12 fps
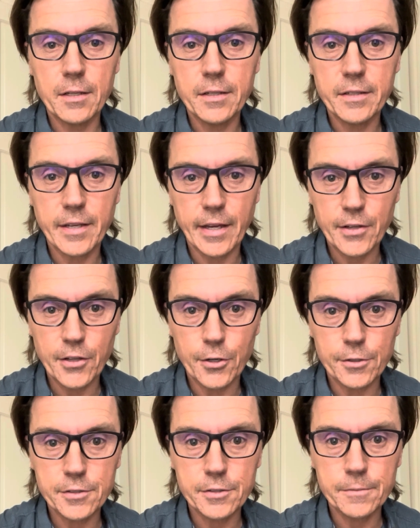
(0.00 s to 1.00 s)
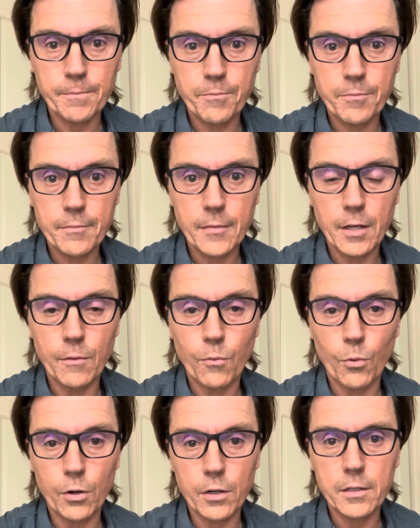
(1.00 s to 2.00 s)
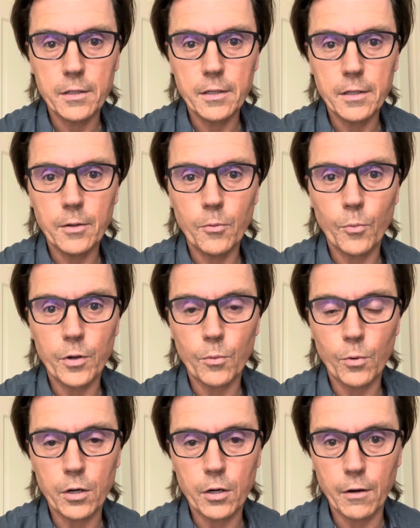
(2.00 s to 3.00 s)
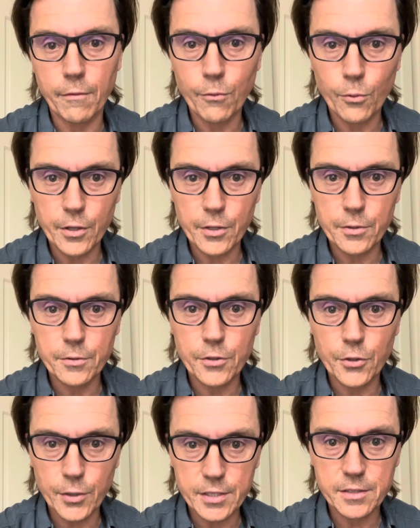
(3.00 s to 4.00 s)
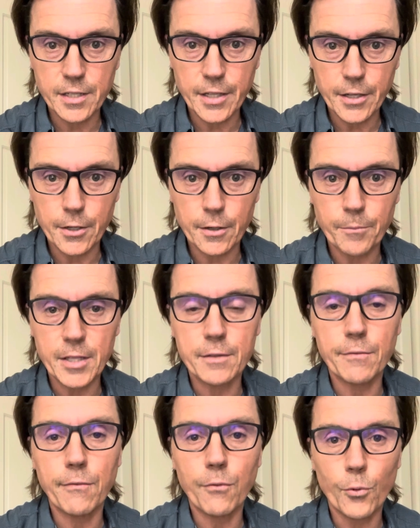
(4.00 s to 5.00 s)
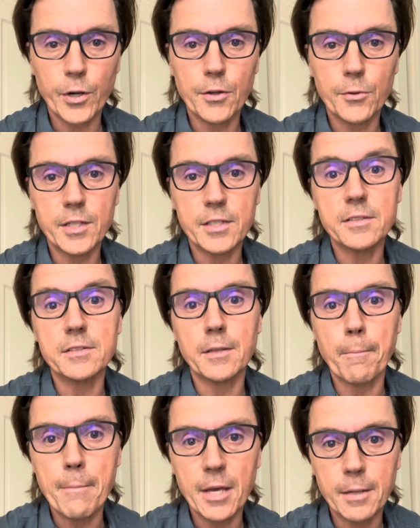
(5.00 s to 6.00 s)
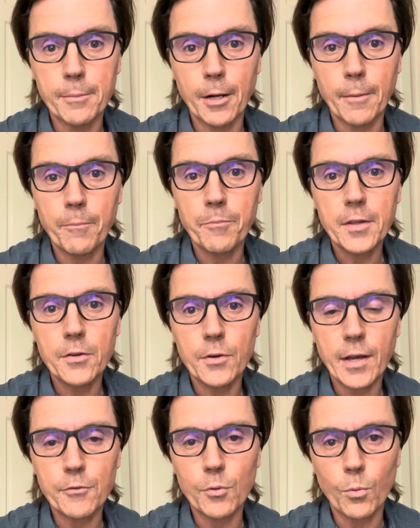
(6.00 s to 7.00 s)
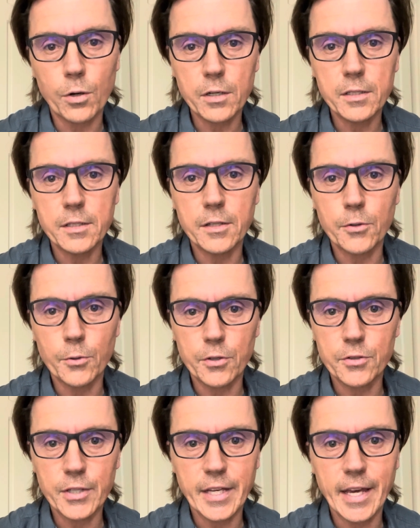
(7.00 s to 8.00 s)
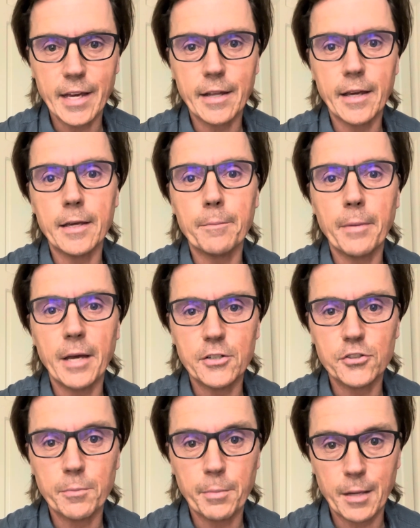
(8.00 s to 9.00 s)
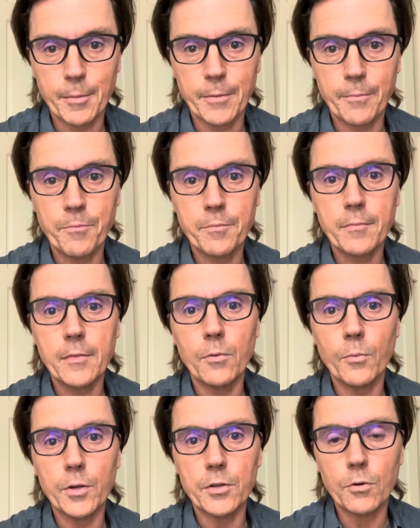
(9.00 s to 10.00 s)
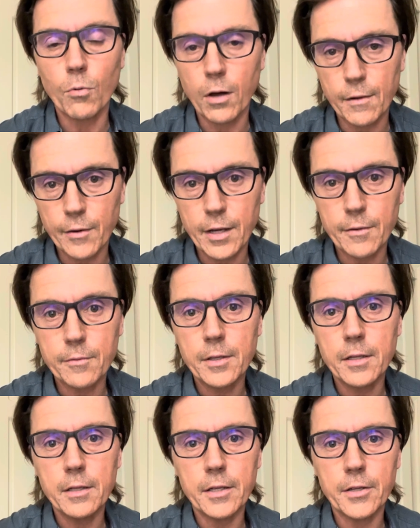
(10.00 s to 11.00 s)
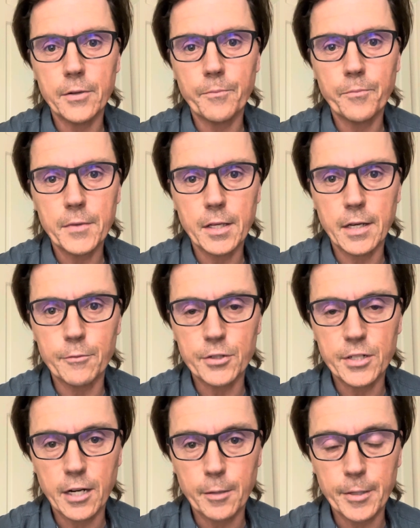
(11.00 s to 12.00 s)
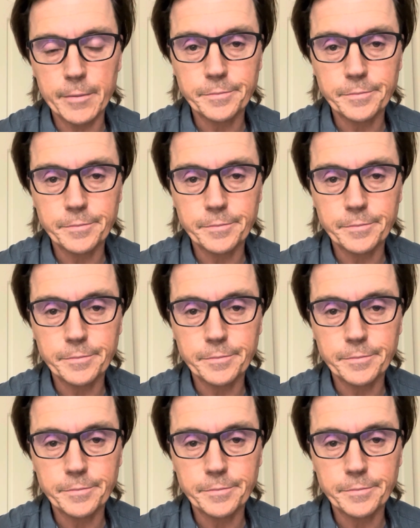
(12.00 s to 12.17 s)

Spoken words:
10 years of work where you work all 4 units in a year, that's 40 units is the minimum you have to work in order to get a pension payment when you qualify at retirement.